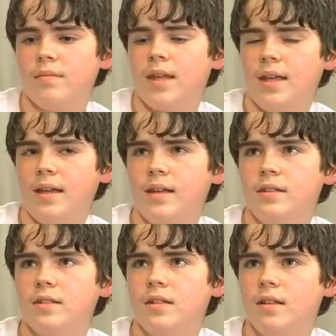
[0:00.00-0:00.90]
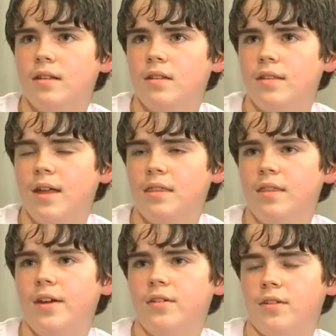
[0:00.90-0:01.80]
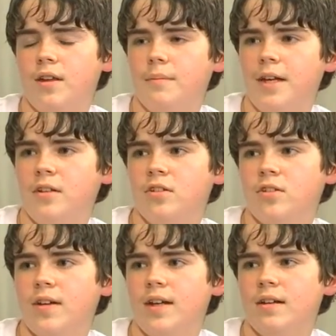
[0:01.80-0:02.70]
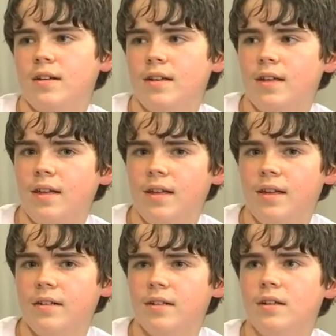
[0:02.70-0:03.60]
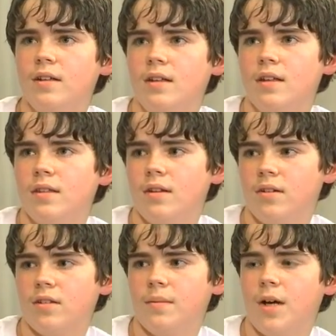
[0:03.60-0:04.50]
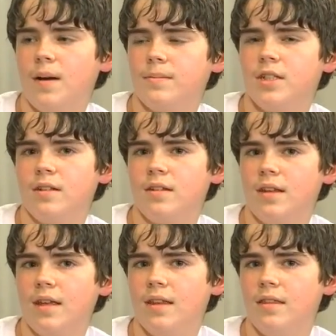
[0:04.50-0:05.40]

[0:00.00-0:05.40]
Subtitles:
And then there's a menu screen, and there are some options, and